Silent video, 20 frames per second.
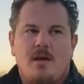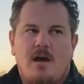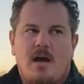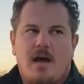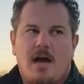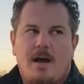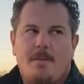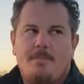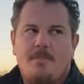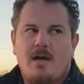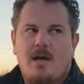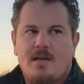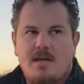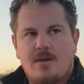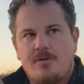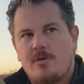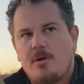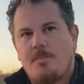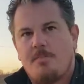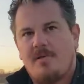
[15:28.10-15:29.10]

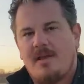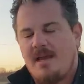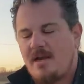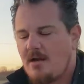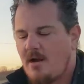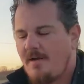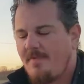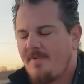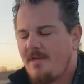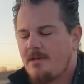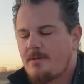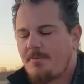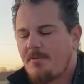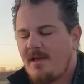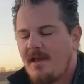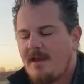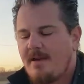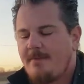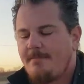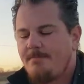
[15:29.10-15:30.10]
Another complaint on this
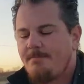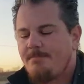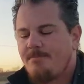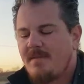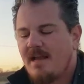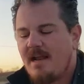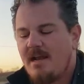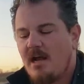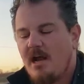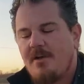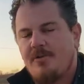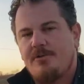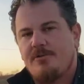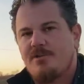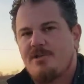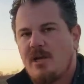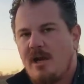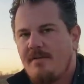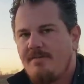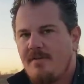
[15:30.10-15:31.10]
plane and
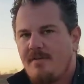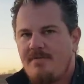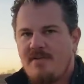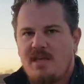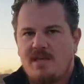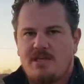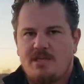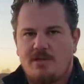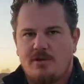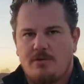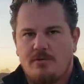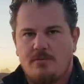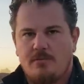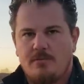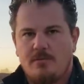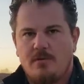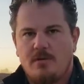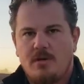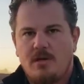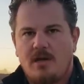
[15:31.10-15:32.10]
others of the V2,
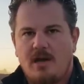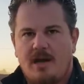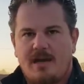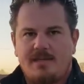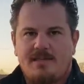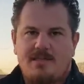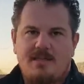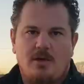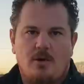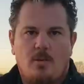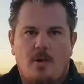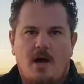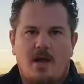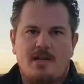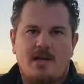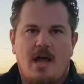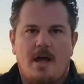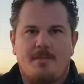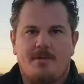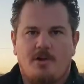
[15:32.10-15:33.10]
I still want
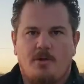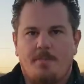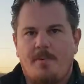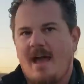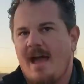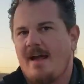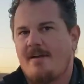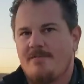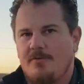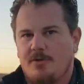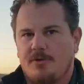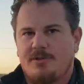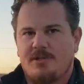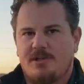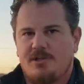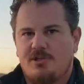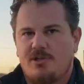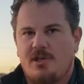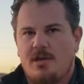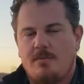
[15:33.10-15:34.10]
nominal pack
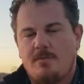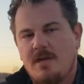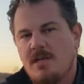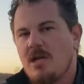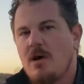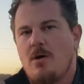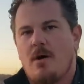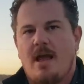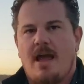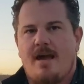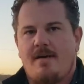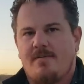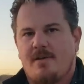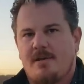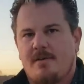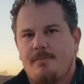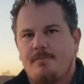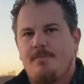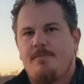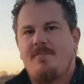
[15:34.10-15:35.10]
voltage and we don't have
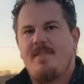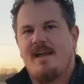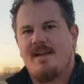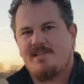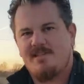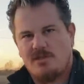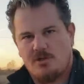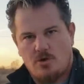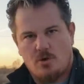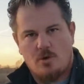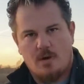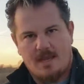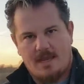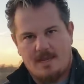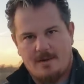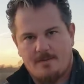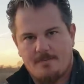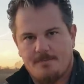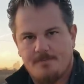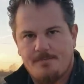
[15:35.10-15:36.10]
it. That is
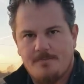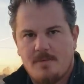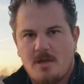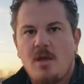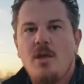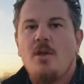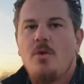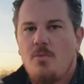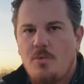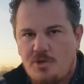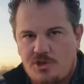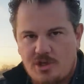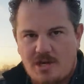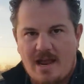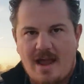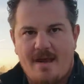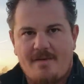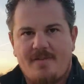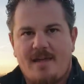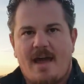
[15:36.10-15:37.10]
annoying. We should
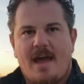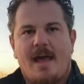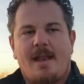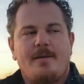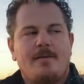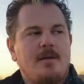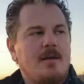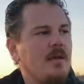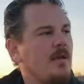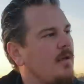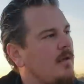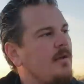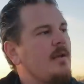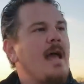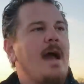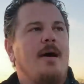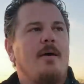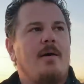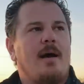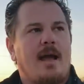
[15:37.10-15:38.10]
have that.
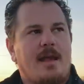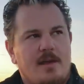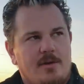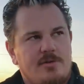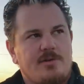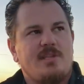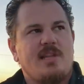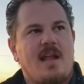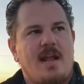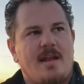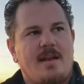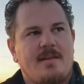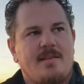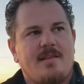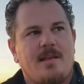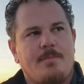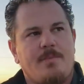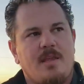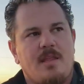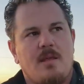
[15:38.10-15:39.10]
Now, I understand it's
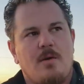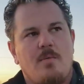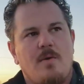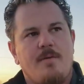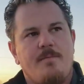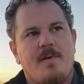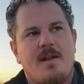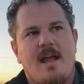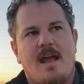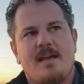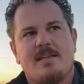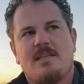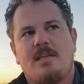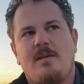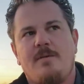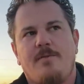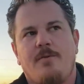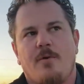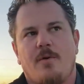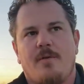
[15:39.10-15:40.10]
something that we've been
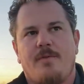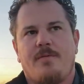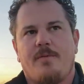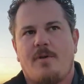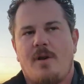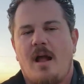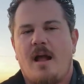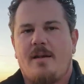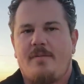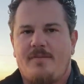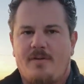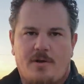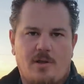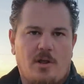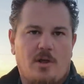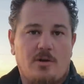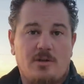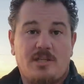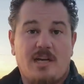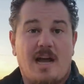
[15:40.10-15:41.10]
asking for not a very
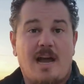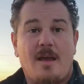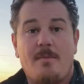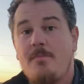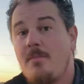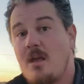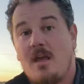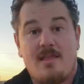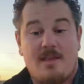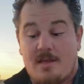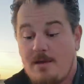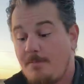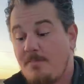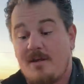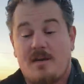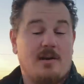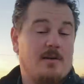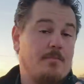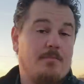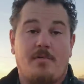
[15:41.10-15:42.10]
long time and the
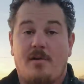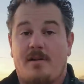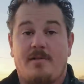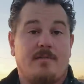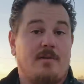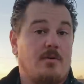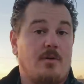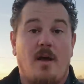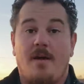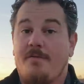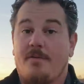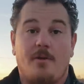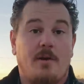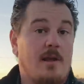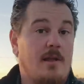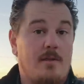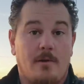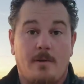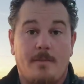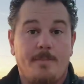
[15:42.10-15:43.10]
competitive brands don't offer it
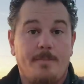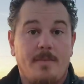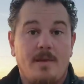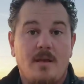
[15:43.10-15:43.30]
either.